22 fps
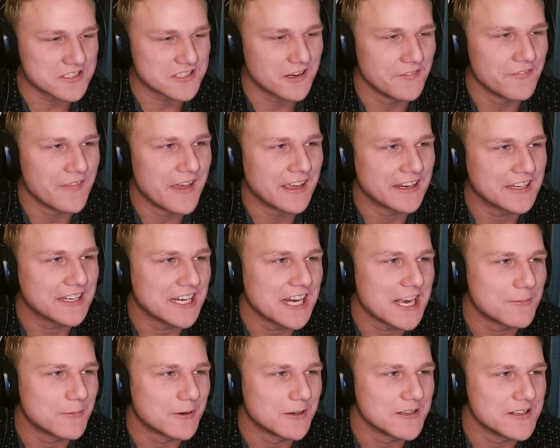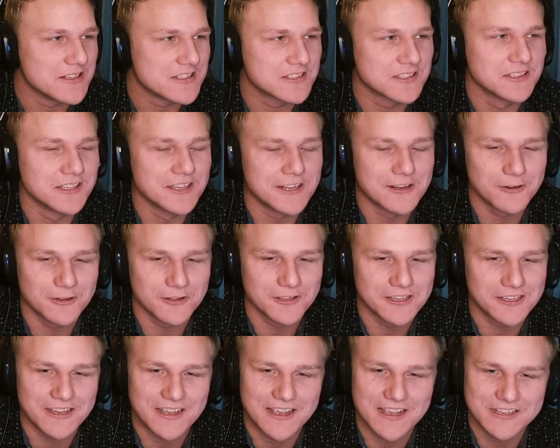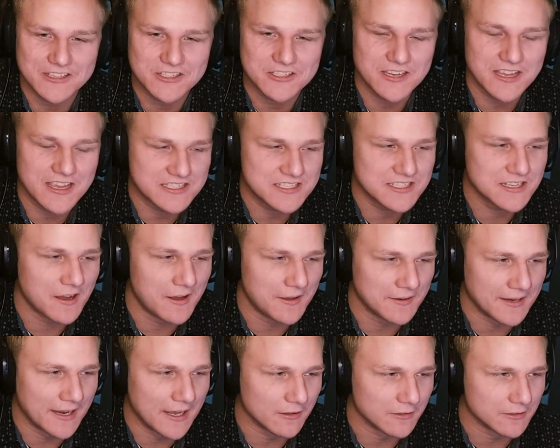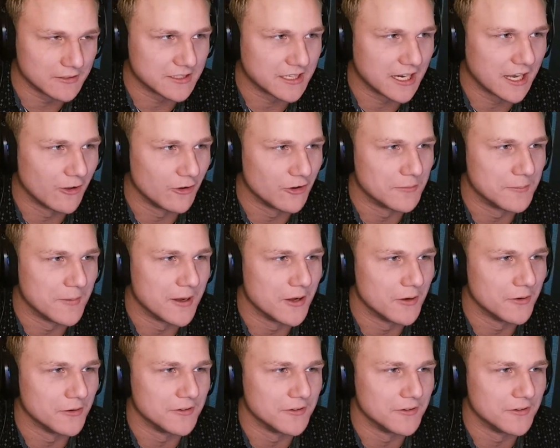on that camera is literally it's gone Helen Keller mode.